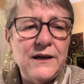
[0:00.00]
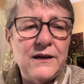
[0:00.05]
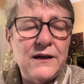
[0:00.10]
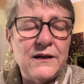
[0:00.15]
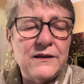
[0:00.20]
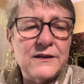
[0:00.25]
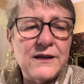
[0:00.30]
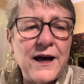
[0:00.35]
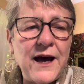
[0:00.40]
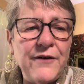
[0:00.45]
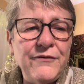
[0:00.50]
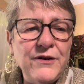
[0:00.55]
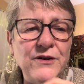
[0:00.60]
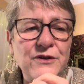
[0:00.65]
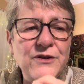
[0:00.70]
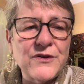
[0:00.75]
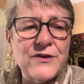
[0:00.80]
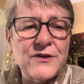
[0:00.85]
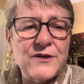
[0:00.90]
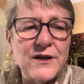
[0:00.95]
as having
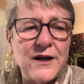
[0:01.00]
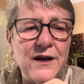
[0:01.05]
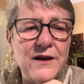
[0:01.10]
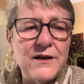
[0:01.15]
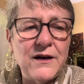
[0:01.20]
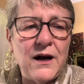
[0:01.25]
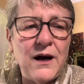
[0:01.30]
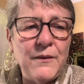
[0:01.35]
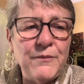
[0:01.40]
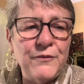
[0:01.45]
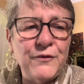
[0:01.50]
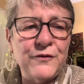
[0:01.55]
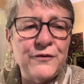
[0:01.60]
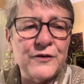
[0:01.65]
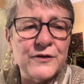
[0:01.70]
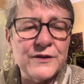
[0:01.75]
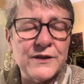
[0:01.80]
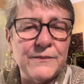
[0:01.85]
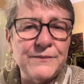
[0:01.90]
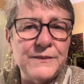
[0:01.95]
to stand up for
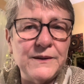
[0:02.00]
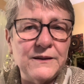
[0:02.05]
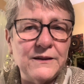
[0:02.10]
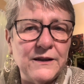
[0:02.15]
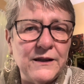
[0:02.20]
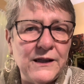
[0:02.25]
something that